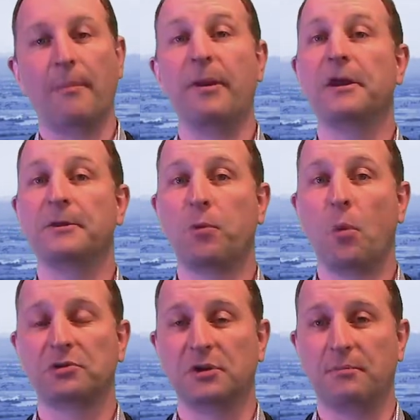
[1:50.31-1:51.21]
are being
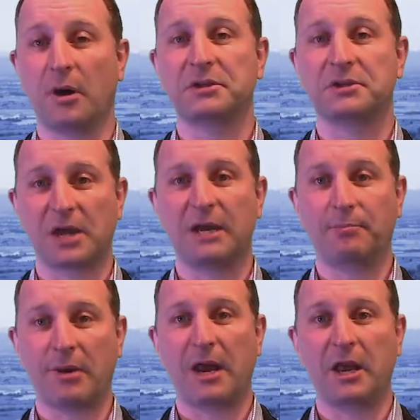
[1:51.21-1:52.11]
thwarted by
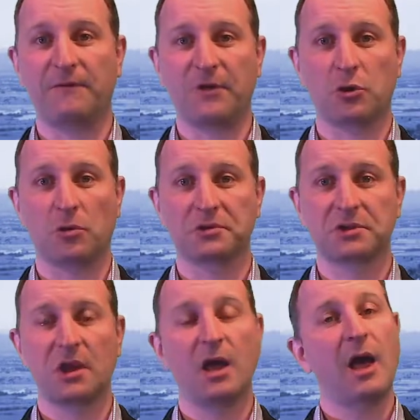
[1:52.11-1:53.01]
state planning officials